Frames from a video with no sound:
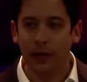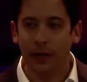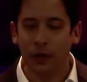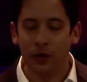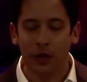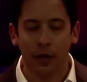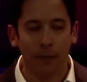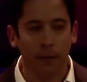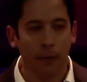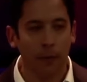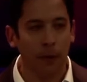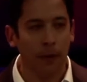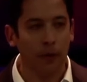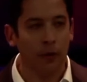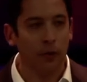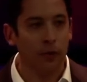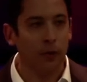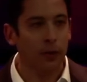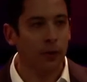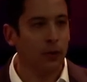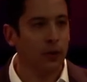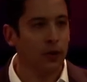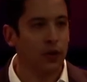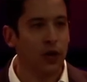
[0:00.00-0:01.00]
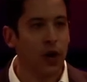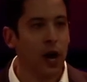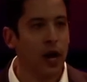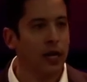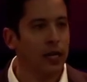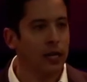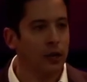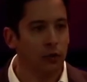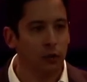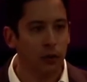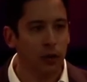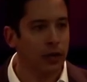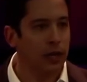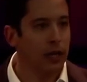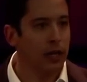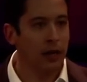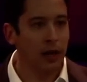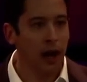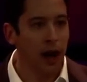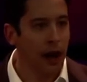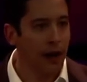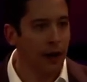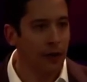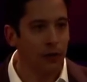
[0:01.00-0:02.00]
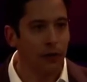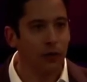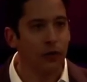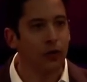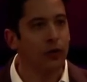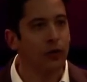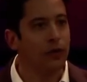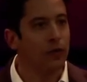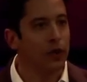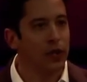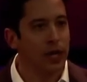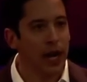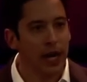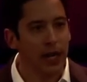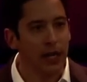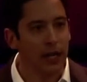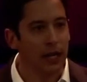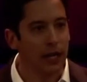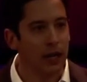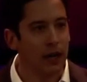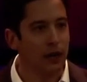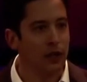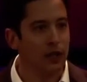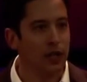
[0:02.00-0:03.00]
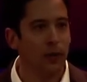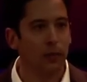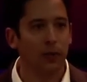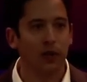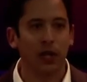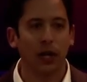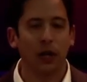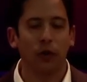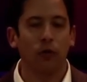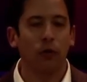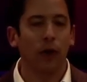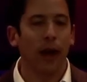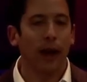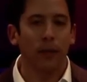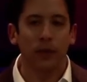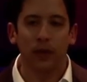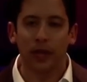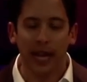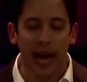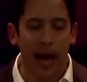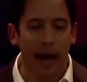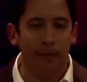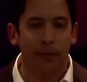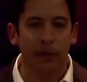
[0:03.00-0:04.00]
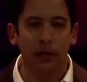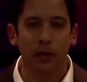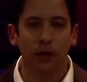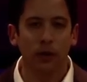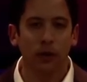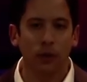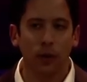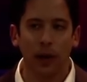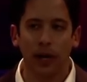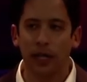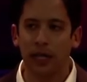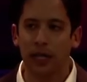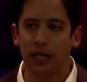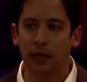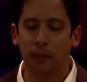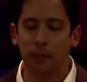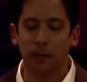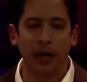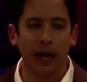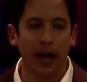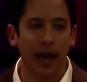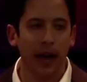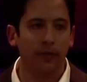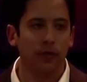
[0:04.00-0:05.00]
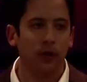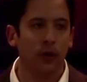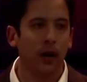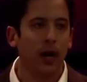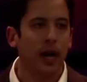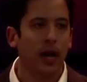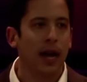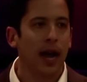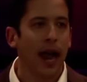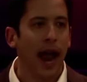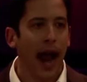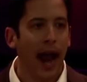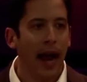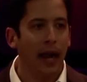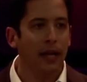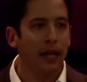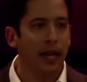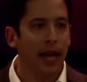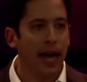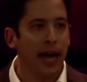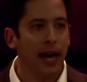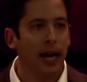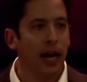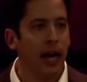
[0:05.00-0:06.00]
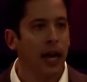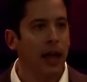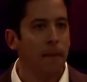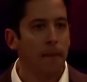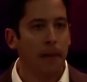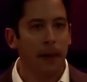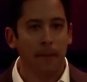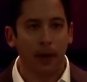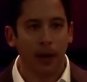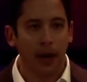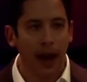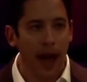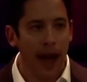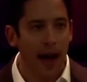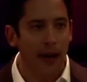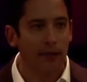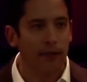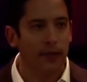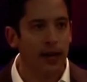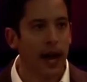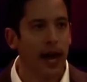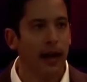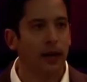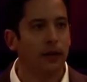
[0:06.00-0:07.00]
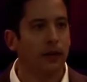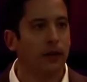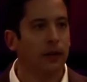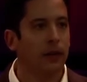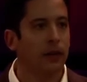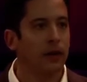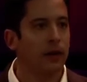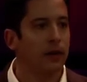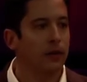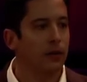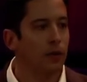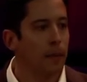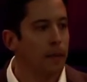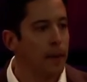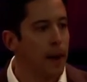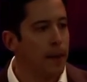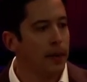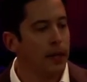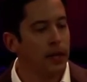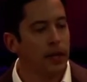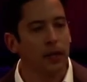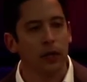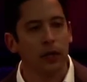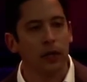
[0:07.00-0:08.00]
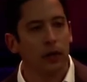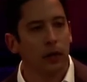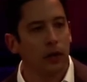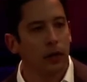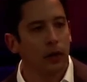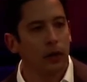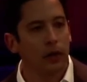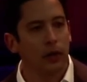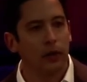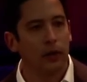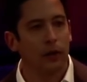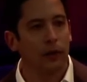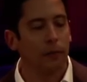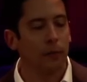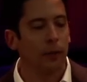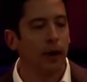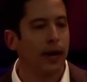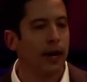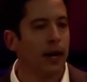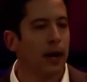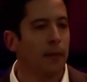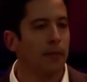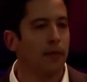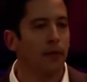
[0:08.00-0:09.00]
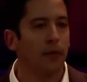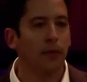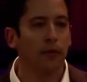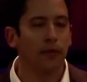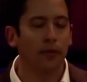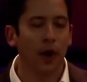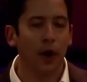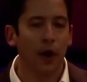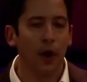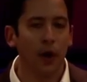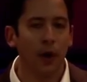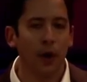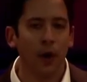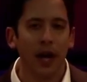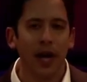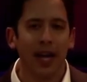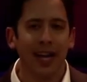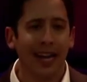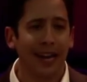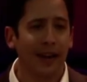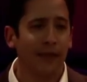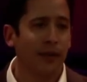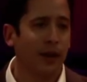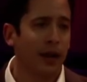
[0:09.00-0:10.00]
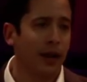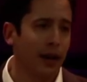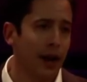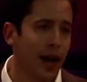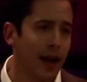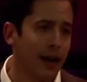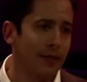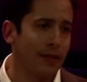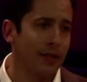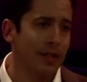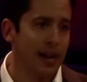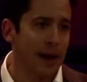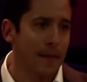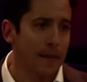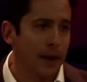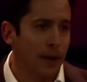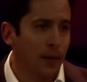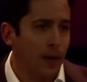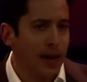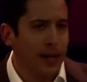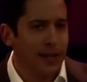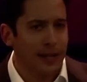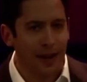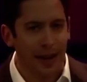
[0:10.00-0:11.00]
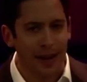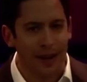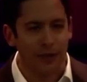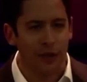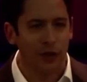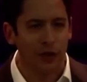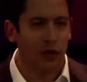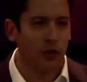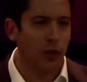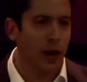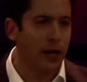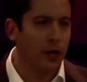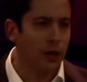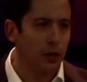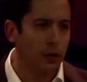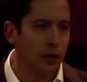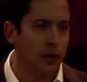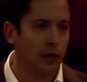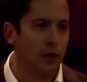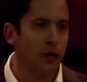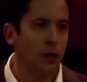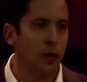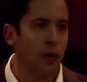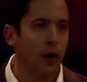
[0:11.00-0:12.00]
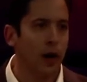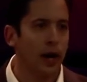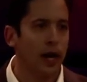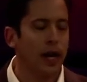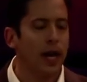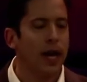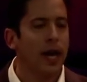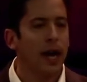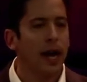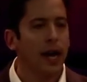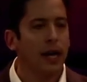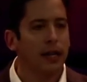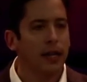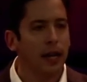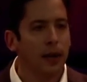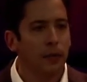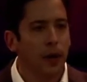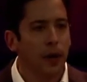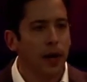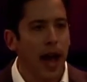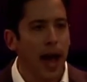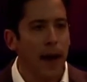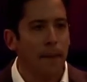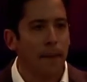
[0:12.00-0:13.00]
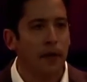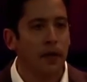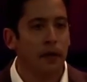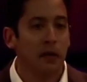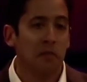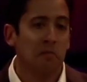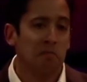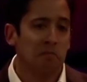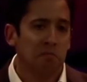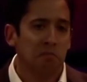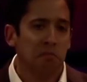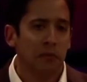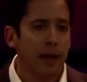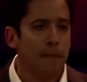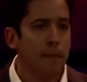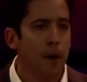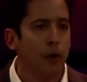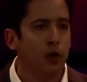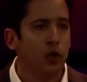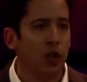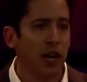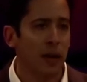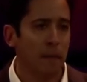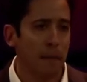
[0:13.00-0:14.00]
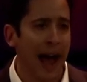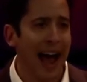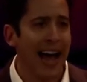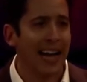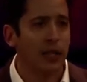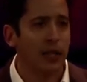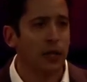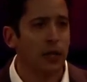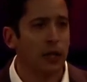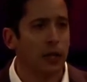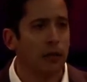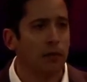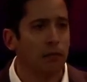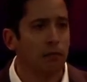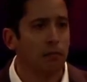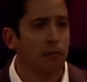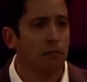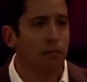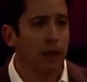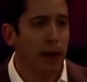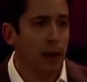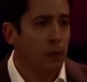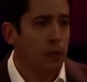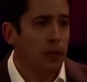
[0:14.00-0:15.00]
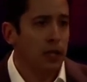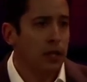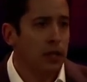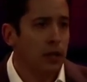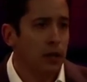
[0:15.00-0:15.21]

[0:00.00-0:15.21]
that she proposed would have cost $90 trillion over 10 years, and it was the absolute craziest bill ever. And then people laughed at her. The Republicans encouraged her to bring it up for a vote. Even a lot of the Democrats kind of just tried to ignore it. And then what happened? They mostly passed it. That was